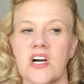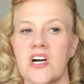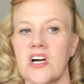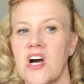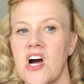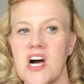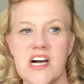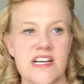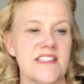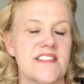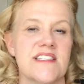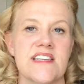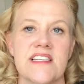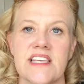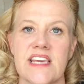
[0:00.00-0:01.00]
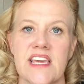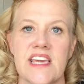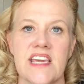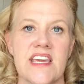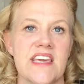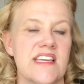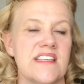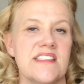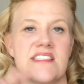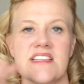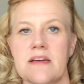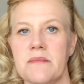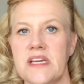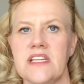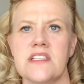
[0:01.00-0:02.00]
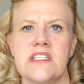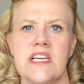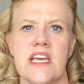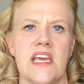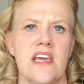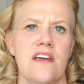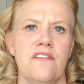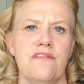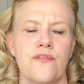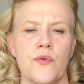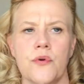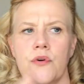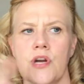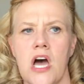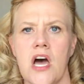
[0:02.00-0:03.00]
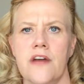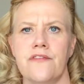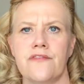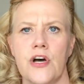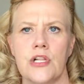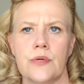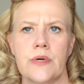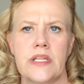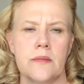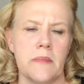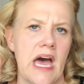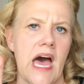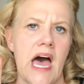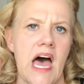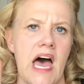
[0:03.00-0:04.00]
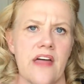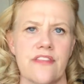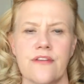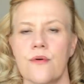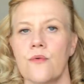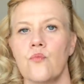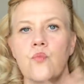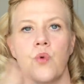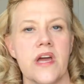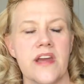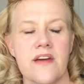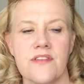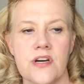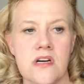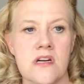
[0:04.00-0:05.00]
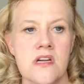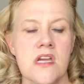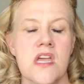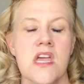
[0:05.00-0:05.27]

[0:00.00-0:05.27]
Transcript: constantly condemning Dave for not following the math or whatever,